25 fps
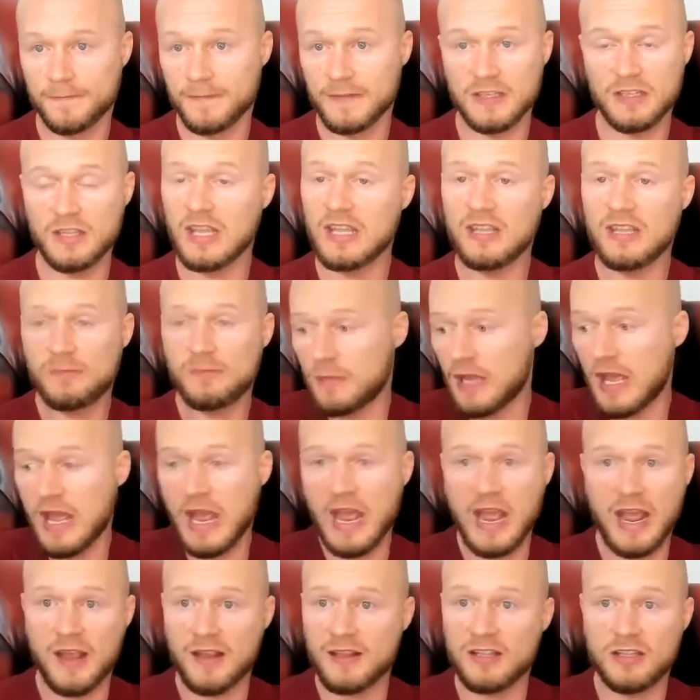You,
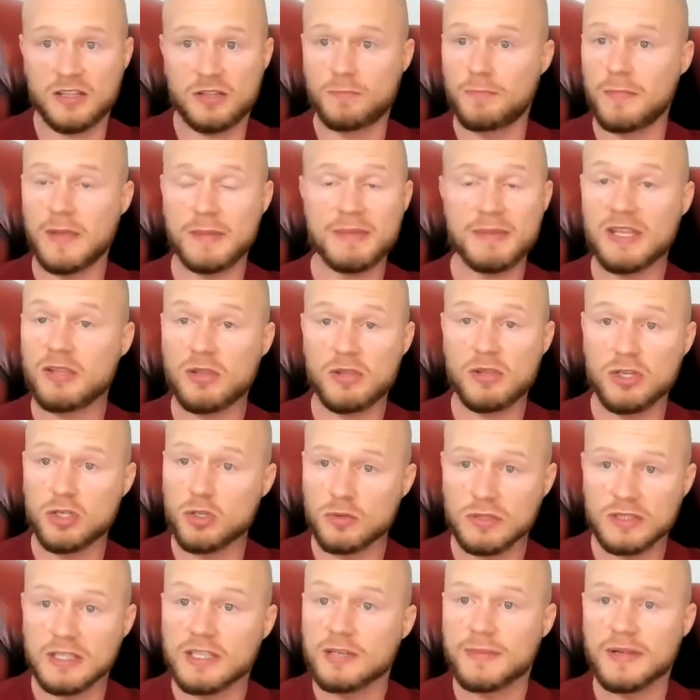you, maybe you can
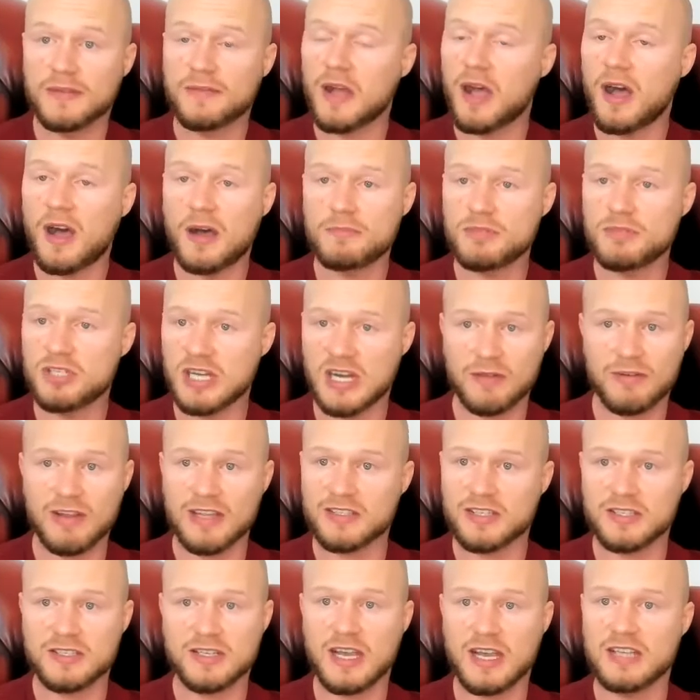do a little bit of armchair
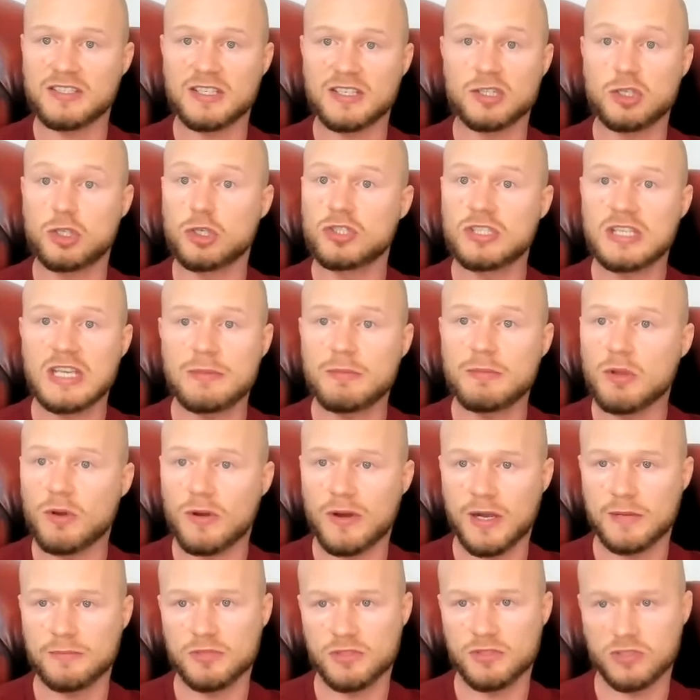exercising, just keep your
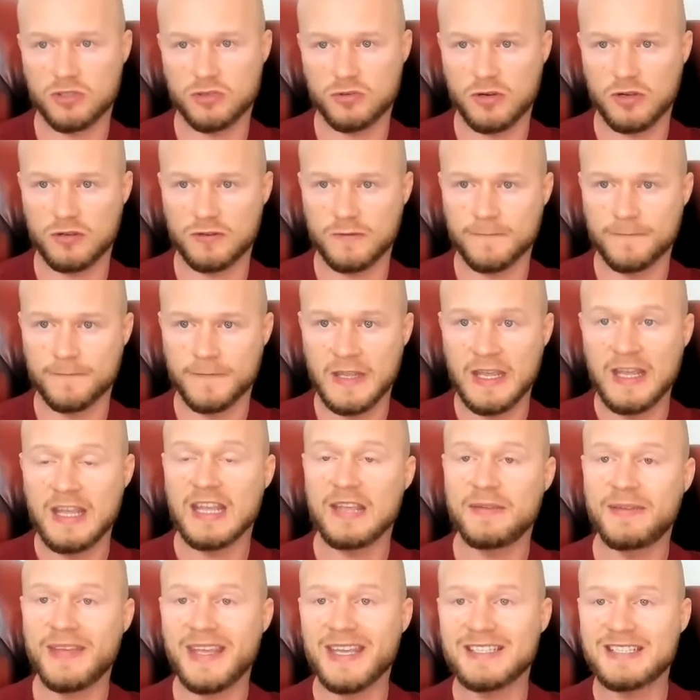arms strong.
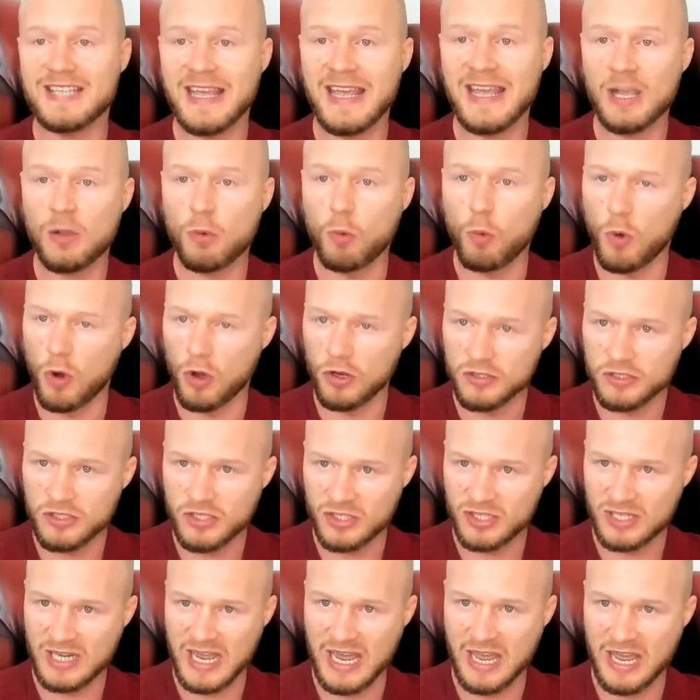If you can take one
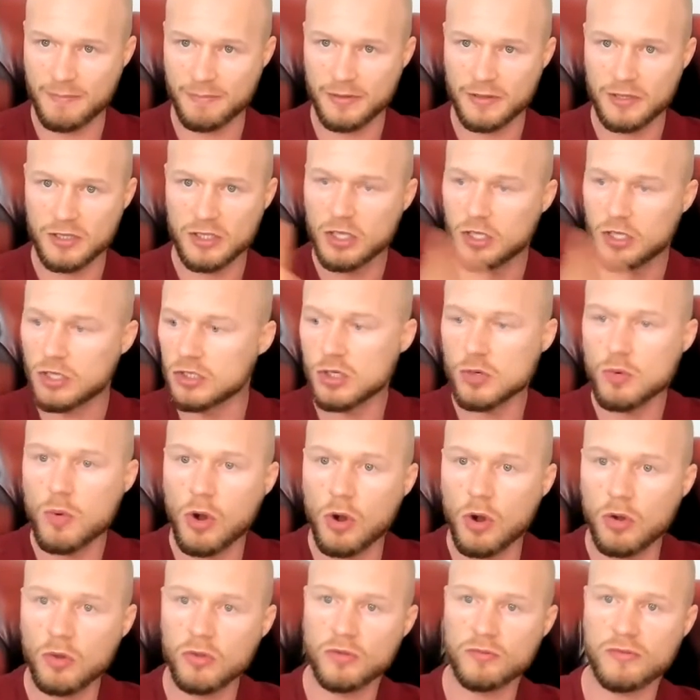step, you can do
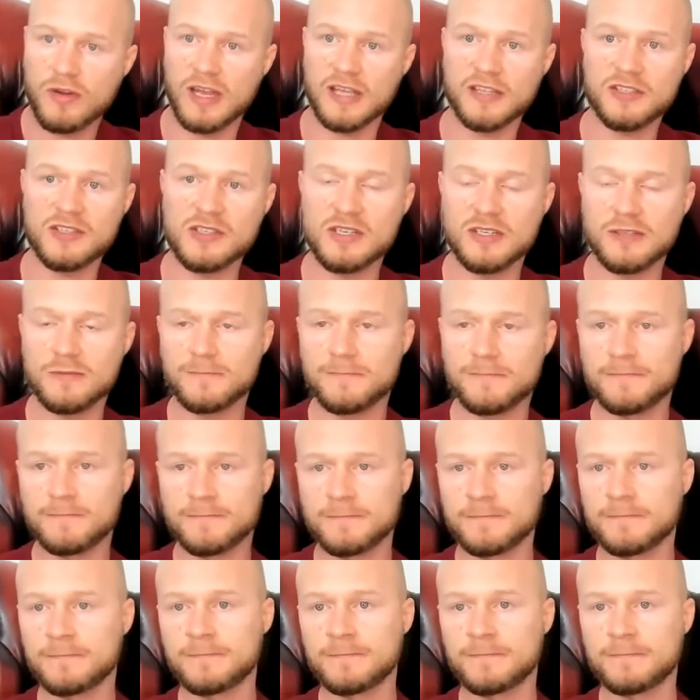all the rest.
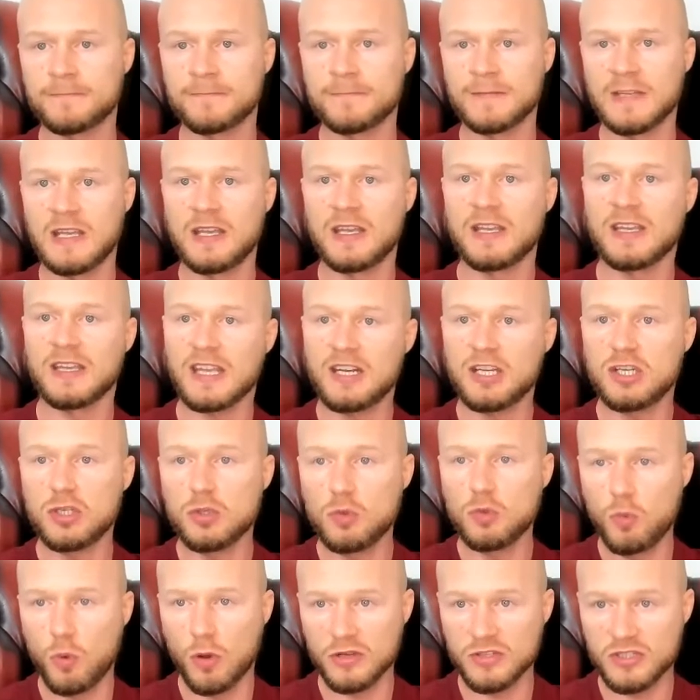Can you
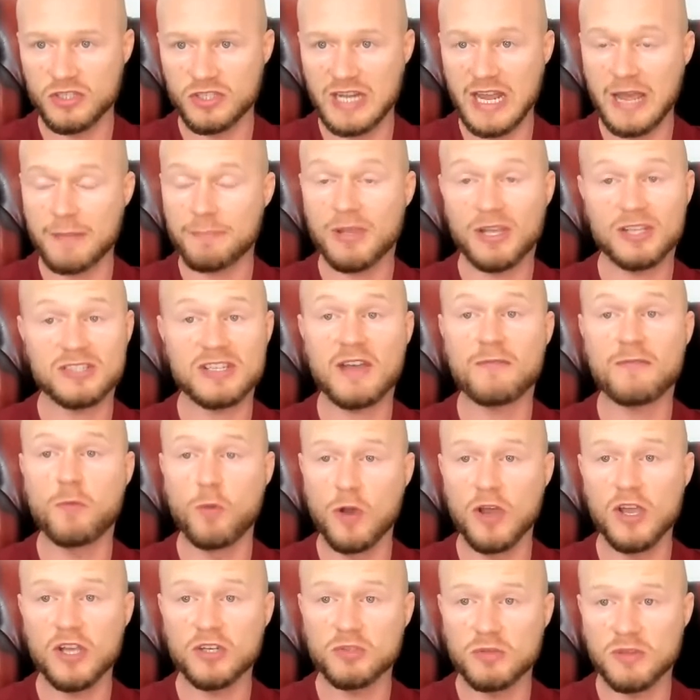do one step? Because I've
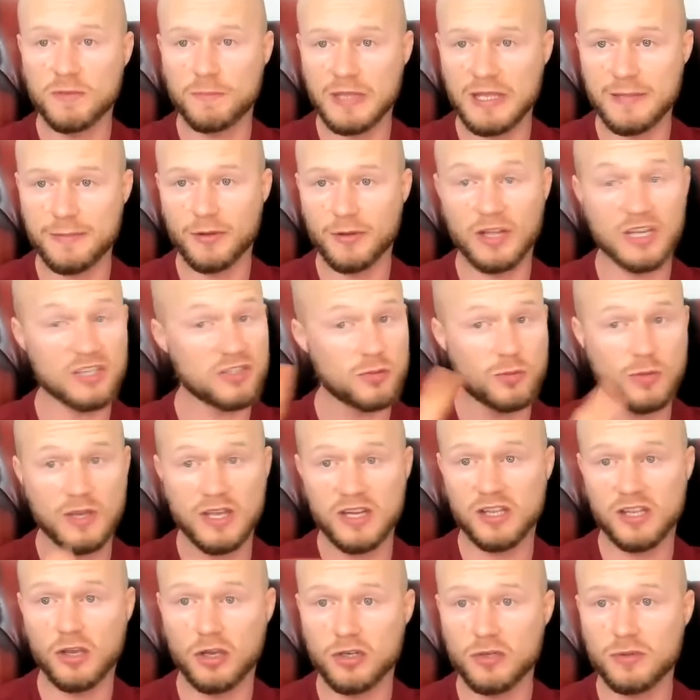worked with people, I swear
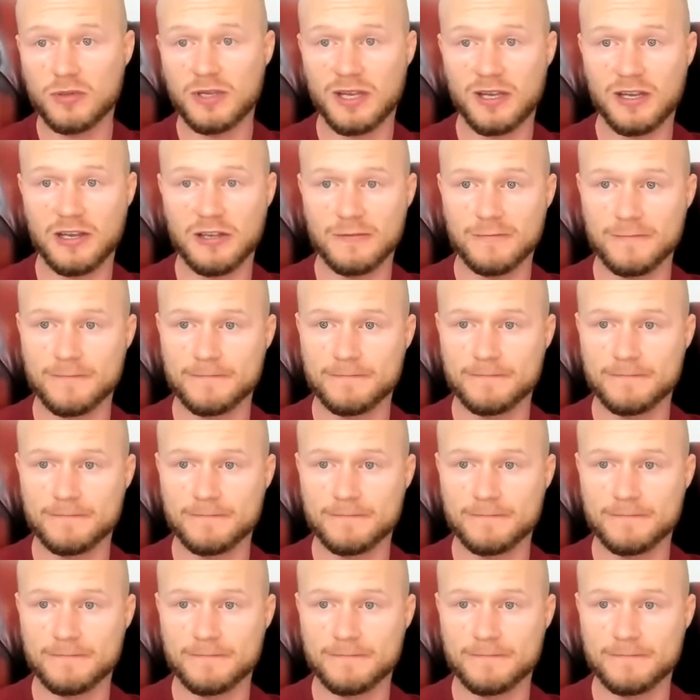to God, who can't.